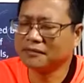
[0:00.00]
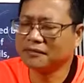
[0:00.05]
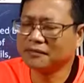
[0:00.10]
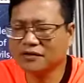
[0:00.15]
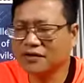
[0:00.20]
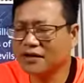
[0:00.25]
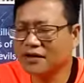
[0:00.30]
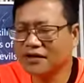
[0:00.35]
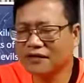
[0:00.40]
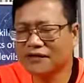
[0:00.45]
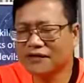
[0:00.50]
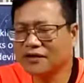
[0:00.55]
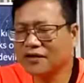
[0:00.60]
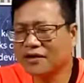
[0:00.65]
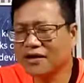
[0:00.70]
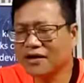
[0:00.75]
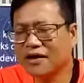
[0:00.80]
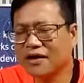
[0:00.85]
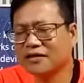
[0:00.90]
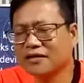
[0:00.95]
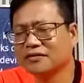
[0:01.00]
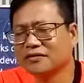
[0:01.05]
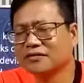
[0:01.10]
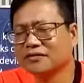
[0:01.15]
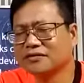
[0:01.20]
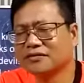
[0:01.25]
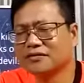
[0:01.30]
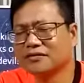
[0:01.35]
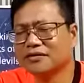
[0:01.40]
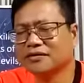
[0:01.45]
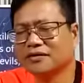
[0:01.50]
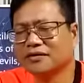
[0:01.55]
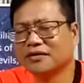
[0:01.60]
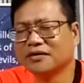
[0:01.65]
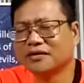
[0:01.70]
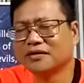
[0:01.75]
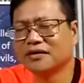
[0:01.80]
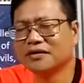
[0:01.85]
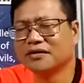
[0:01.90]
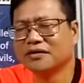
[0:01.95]
the living God,
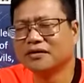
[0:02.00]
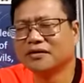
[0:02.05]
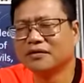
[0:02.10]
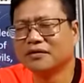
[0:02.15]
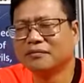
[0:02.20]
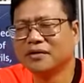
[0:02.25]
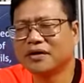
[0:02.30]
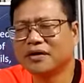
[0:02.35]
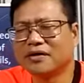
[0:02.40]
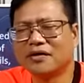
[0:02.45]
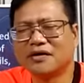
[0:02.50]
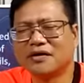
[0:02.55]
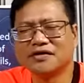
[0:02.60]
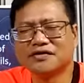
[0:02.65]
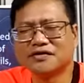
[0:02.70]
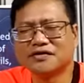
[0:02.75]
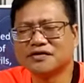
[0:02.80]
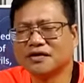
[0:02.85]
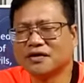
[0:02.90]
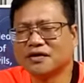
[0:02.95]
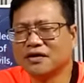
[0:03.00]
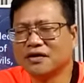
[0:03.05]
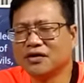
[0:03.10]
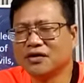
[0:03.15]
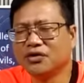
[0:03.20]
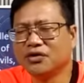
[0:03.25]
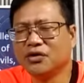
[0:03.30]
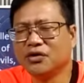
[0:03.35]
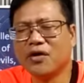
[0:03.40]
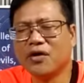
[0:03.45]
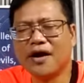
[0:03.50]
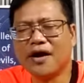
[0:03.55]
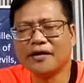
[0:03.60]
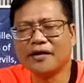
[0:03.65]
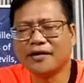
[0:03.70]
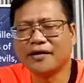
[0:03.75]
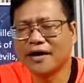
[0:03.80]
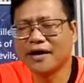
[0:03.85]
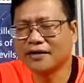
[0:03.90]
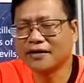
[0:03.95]
because you are
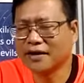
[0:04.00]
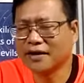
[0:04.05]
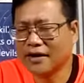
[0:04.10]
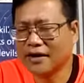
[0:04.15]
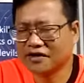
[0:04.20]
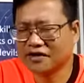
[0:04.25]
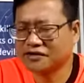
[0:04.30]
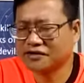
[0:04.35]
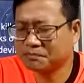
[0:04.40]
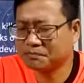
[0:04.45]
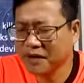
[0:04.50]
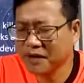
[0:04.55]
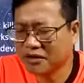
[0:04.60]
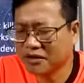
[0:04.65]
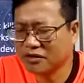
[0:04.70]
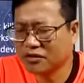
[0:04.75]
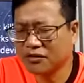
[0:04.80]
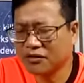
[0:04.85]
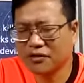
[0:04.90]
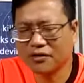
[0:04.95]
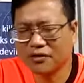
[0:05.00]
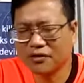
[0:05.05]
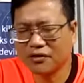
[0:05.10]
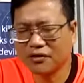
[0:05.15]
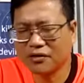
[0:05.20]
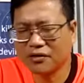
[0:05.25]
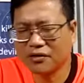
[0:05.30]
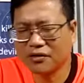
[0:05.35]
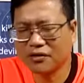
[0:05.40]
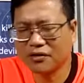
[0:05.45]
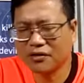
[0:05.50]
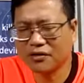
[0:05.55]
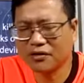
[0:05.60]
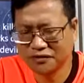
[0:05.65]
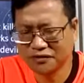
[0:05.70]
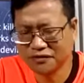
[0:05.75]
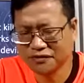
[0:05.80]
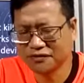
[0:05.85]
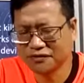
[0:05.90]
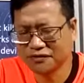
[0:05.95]
not a respecter of
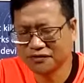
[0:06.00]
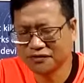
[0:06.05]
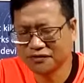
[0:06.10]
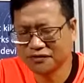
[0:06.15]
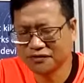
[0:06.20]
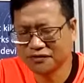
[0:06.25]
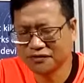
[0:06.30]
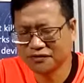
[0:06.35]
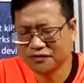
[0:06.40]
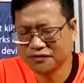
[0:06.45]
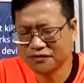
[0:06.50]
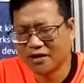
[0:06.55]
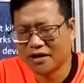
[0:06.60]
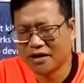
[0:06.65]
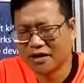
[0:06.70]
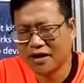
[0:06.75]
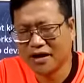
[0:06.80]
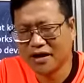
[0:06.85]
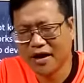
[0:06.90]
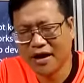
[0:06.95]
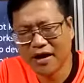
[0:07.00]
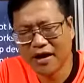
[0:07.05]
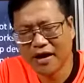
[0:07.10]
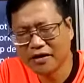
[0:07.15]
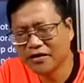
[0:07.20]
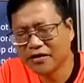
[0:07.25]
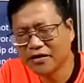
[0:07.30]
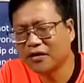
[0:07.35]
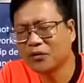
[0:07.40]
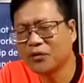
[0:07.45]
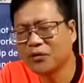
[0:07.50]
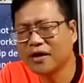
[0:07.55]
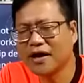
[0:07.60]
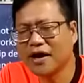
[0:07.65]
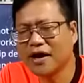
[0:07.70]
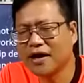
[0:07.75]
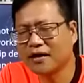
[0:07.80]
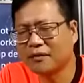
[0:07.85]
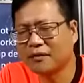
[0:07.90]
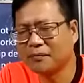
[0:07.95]
persons. Either we
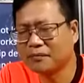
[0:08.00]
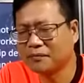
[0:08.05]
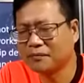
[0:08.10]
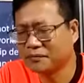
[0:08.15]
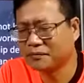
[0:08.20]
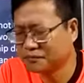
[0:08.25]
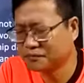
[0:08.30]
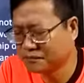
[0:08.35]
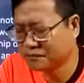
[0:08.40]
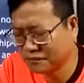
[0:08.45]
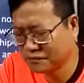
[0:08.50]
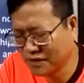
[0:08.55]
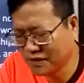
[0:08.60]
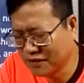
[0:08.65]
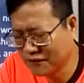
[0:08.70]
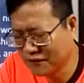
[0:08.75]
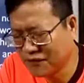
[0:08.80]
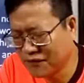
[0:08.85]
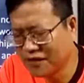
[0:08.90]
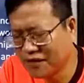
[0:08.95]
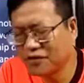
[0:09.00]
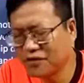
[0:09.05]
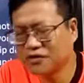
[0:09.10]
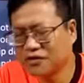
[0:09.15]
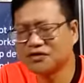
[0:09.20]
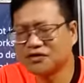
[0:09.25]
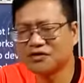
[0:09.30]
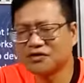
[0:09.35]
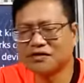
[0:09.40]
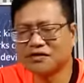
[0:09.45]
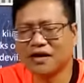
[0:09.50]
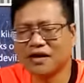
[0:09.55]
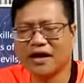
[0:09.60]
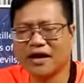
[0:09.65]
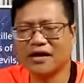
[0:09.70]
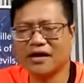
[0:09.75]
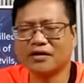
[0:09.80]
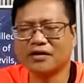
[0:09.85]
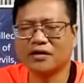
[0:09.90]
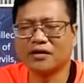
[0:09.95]
are Filipinos,
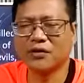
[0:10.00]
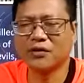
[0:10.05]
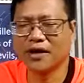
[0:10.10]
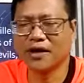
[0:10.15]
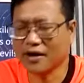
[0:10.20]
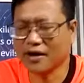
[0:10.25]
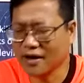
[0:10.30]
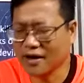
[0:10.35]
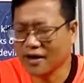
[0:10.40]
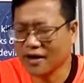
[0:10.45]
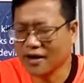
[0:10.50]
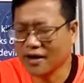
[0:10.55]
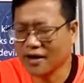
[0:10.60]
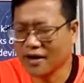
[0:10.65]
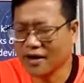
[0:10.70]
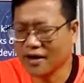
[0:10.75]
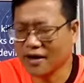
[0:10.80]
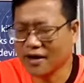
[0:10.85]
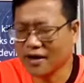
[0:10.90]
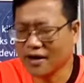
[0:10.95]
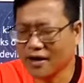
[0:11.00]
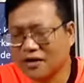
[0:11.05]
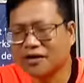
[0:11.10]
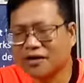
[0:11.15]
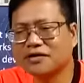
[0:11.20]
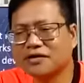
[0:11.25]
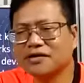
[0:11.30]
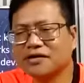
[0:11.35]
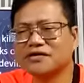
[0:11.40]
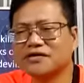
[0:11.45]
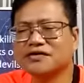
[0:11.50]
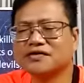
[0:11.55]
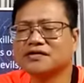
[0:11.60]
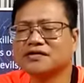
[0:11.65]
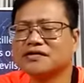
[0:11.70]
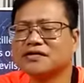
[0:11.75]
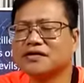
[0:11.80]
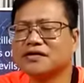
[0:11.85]
either we are other nationalities,